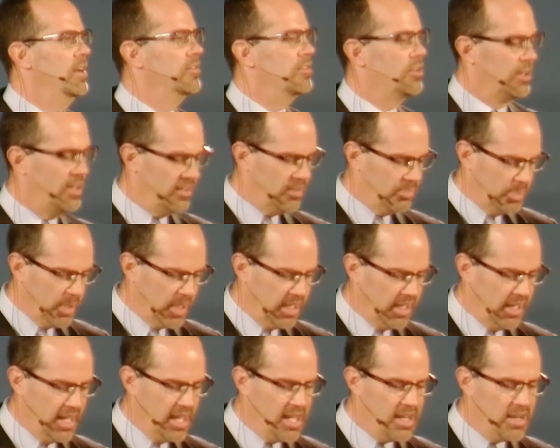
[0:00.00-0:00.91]
And so let's
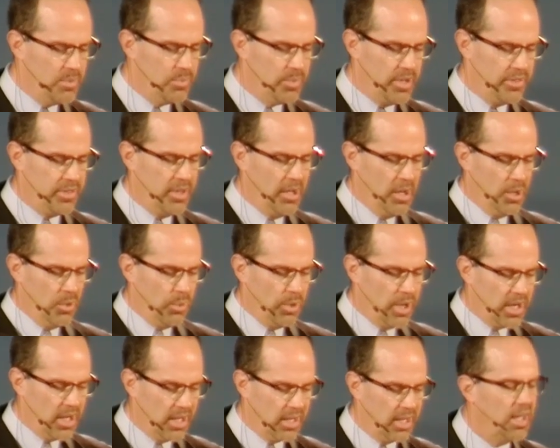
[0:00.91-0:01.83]
begin with
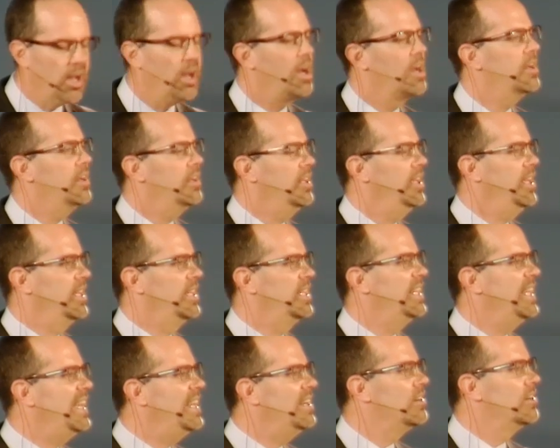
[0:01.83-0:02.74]
what a godly
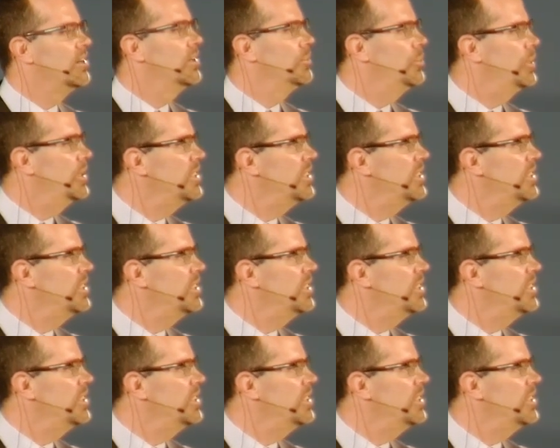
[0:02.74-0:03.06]
leader,